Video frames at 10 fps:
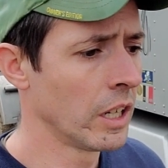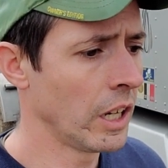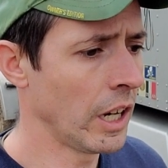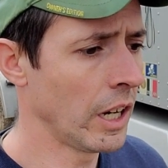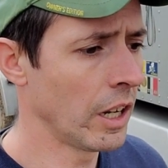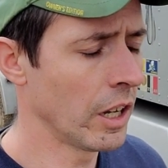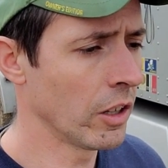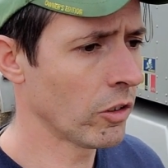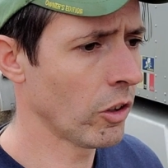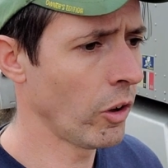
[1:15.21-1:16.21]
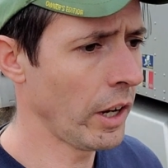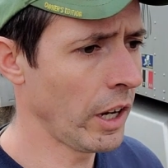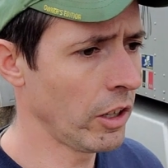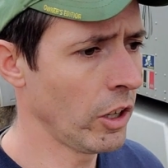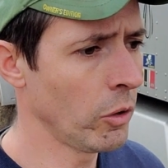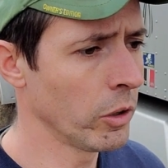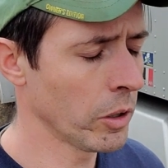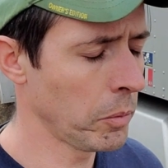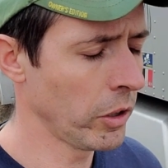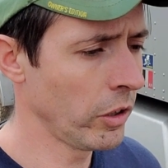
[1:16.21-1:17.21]
And uh, so I, I deal with
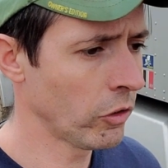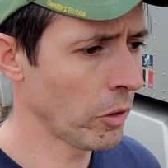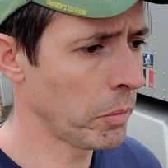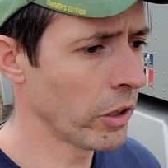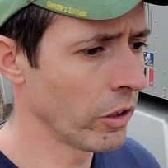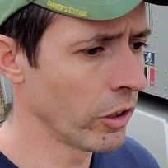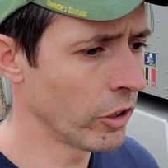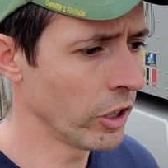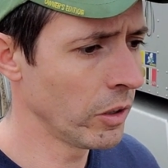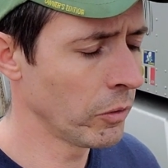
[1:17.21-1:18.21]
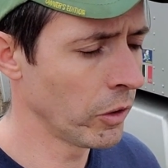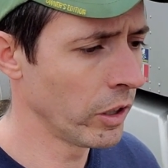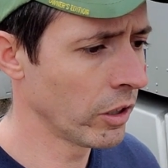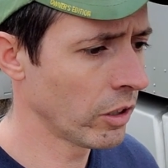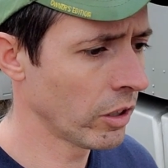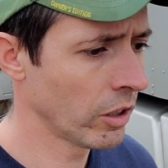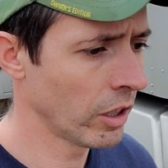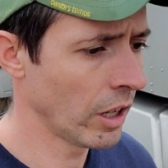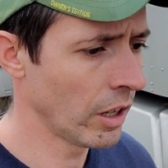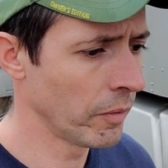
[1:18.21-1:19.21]
a place up here in Cleveland
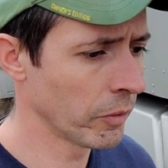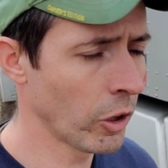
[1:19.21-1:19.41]
um,